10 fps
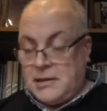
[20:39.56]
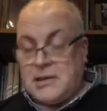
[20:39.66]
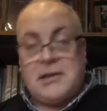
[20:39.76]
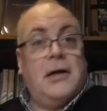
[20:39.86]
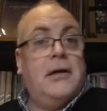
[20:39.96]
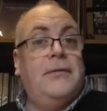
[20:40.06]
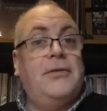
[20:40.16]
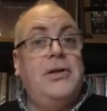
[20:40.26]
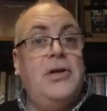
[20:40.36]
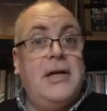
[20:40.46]
the start of
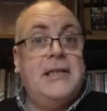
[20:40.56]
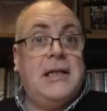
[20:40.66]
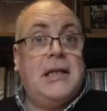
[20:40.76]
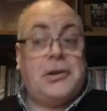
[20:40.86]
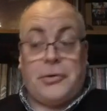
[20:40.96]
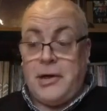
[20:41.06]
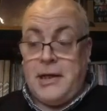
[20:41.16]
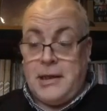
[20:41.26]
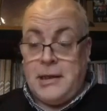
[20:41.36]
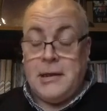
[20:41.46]
the
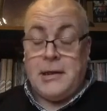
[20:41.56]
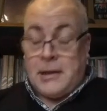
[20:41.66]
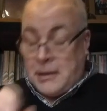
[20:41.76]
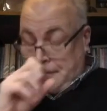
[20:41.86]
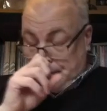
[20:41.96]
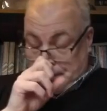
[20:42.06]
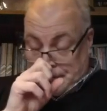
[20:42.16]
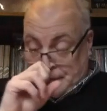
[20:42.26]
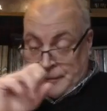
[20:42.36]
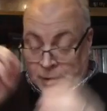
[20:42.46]
93
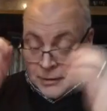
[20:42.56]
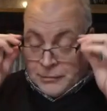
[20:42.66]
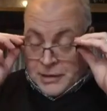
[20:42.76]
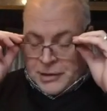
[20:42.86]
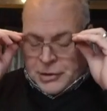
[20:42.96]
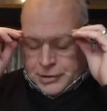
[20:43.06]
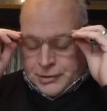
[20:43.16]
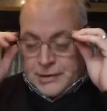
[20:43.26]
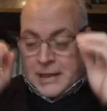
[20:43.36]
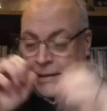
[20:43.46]

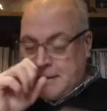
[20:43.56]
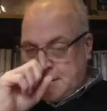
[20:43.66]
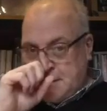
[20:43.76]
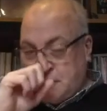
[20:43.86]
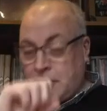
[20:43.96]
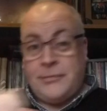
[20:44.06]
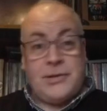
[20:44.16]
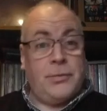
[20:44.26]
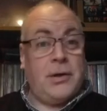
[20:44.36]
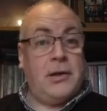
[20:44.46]
reissues, and this is
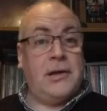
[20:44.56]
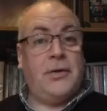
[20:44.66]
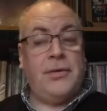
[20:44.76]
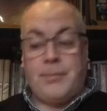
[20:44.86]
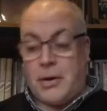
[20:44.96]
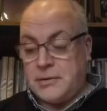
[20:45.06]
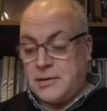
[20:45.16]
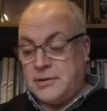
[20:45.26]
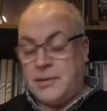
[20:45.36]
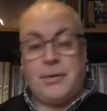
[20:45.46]
obviously when I got the box,
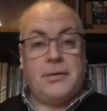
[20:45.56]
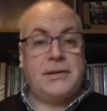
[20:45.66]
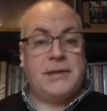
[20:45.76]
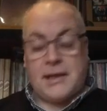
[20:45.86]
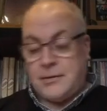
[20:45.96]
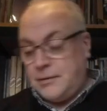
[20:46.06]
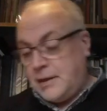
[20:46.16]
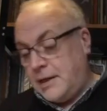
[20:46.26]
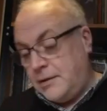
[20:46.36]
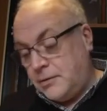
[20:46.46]
because the box said on
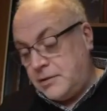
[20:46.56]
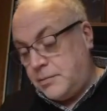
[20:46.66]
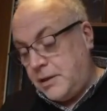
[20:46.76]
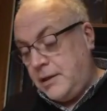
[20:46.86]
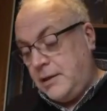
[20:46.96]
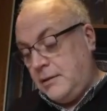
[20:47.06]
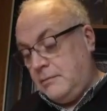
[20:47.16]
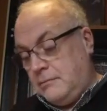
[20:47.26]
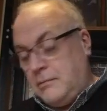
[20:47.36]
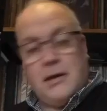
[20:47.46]
there not to be,
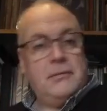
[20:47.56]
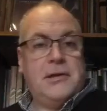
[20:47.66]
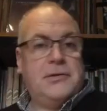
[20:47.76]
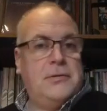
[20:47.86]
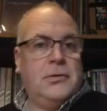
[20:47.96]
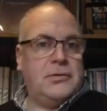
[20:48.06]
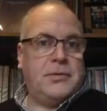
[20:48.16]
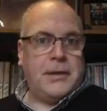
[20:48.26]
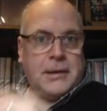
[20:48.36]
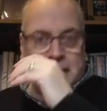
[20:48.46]
you know, not to
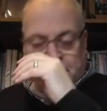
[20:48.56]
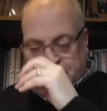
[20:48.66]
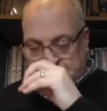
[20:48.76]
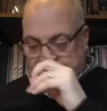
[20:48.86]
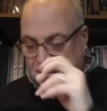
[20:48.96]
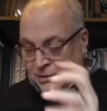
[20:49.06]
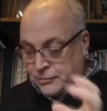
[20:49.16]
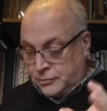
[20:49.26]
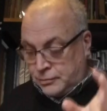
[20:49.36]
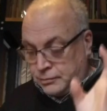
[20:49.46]
be delivered
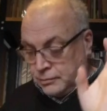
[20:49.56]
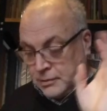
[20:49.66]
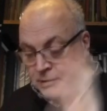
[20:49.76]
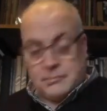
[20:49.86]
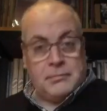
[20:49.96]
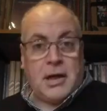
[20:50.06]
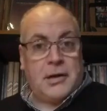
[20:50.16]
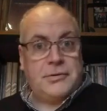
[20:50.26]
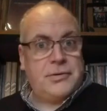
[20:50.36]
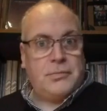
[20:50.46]
until
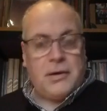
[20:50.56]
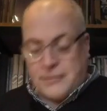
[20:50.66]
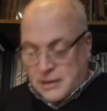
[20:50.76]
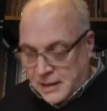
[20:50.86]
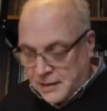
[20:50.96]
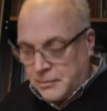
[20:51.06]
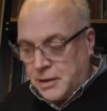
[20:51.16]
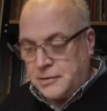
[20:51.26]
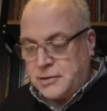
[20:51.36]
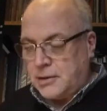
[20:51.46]
March, whatever date in
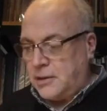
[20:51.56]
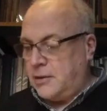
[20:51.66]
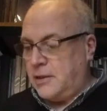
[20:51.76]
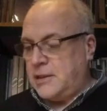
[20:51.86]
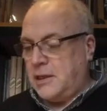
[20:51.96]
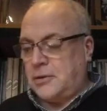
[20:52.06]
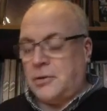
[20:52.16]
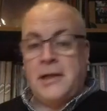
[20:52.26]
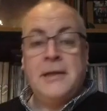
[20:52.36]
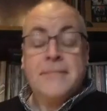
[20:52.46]
March 93.